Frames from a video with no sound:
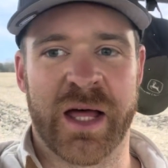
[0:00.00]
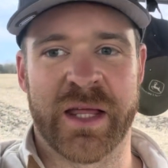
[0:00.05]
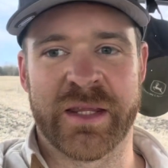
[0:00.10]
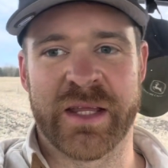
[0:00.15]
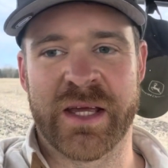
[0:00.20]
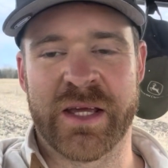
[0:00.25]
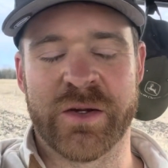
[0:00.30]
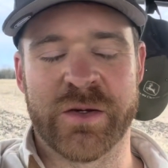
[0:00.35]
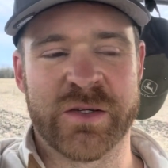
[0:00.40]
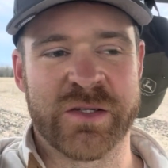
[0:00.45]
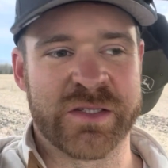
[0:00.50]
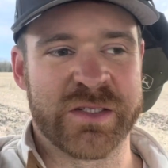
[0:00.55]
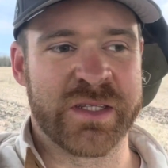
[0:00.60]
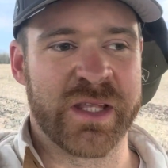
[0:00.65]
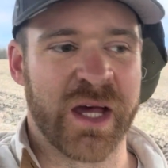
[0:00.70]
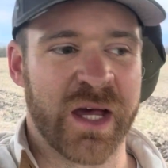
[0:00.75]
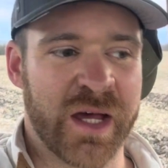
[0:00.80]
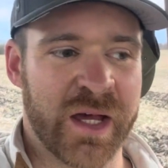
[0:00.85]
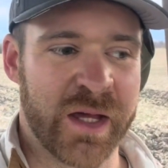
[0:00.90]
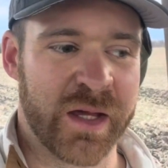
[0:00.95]
they used
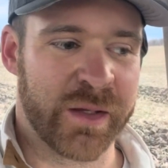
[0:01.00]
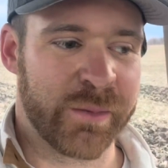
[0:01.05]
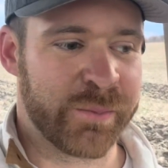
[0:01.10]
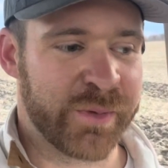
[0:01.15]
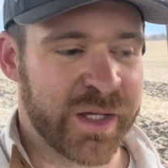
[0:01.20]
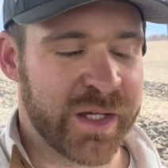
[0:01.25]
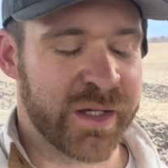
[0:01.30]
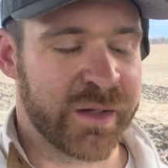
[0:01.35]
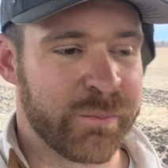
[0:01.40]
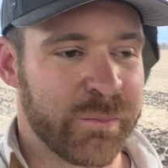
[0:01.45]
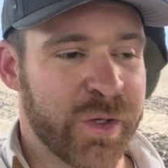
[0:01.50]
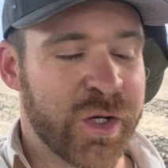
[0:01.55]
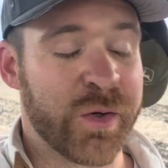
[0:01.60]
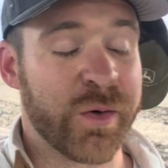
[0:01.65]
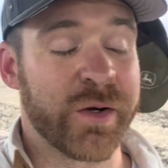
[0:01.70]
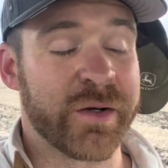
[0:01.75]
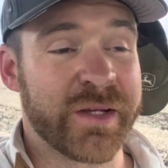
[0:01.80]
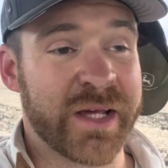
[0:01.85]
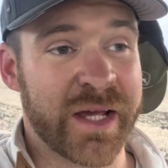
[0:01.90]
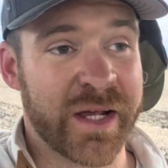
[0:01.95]
the big
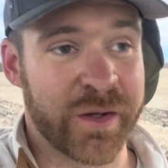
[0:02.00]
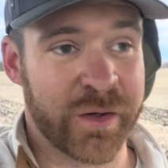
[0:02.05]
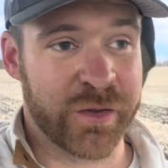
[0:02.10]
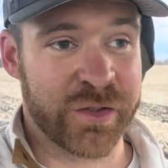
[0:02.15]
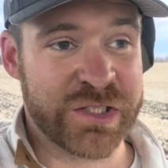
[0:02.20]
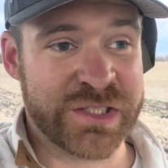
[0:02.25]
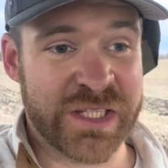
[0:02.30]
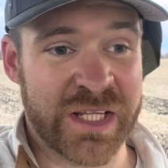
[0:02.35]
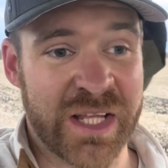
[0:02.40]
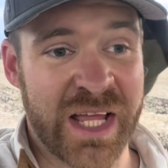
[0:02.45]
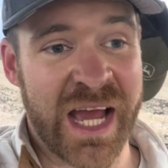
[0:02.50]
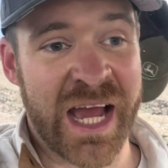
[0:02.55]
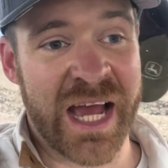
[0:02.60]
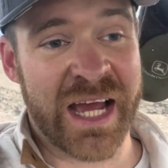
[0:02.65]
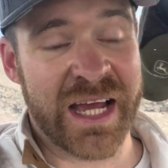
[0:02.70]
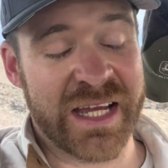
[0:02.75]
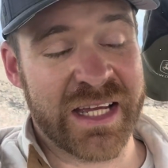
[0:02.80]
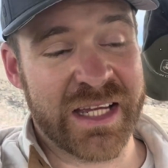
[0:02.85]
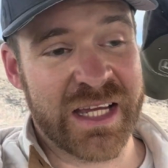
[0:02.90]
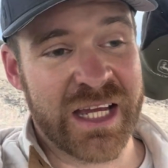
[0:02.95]
manure tankers a
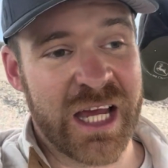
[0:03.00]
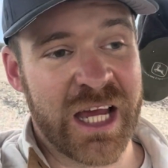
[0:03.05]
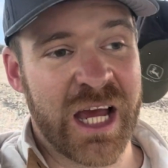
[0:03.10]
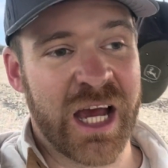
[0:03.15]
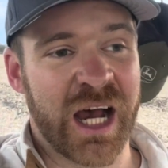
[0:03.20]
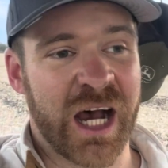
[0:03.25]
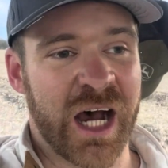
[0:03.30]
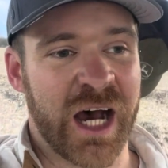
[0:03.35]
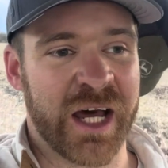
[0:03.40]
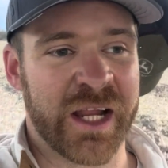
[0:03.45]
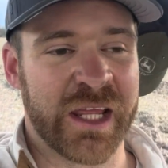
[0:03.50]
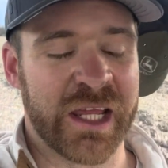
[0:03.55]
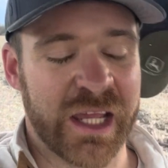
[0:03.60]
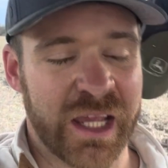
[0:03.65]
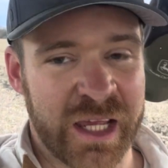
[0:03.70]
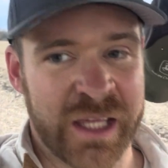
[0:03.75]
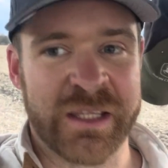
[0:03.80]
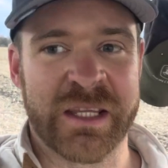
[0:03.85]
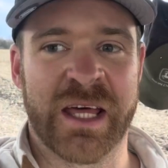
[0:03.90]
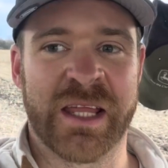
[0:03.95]
lot on it,
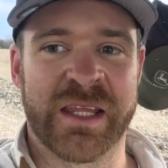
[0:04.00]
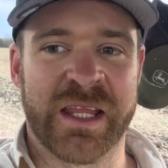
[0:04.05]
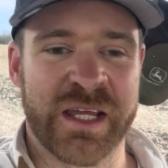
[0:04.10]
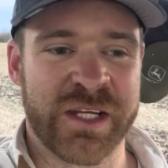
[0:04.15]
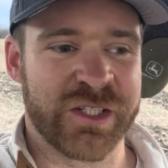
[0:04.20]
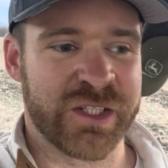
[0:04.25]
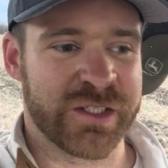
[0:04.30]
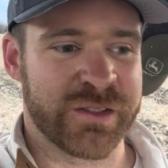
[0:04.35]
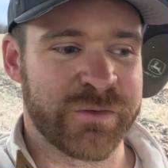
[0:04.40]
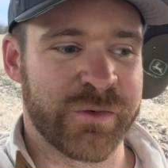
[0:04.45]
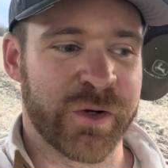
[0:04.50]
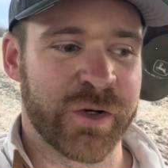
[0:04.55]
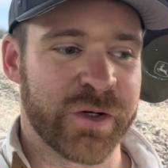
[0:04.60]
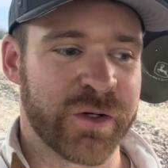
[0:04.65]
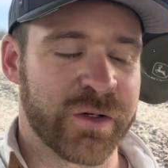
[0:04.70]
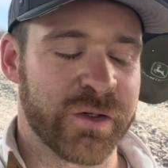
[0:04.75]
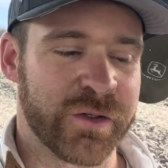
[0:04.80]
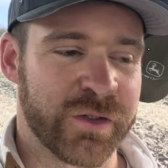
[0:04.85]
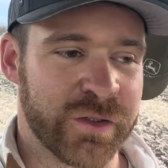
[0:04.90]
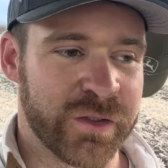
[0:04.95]
and then they just
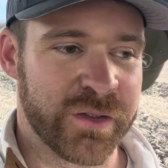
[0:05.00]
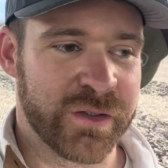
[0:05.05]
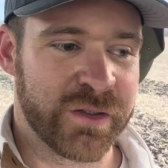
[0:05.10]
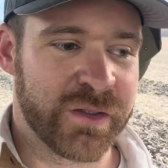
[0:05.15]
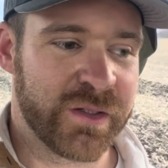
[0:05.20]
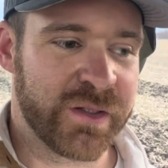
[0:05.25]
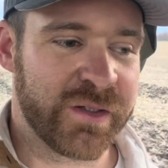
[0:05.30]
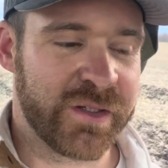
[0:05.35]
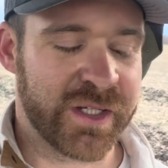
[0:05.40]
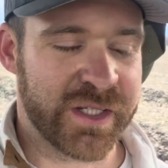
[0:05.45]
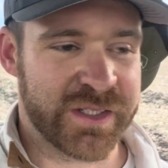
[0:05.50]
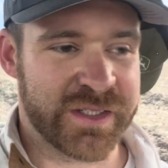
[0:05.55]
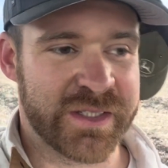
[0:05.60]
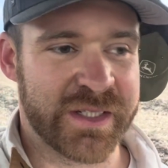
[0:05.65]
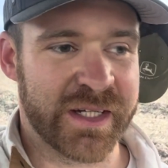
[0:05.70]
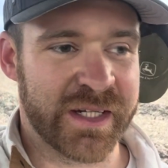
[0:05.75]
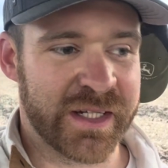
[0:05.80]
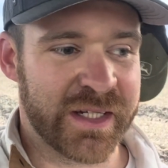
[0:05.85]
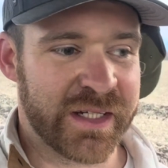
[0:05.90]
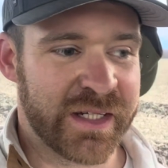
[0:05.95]
vertical disked
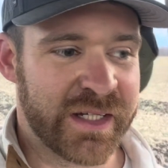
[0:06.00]
it.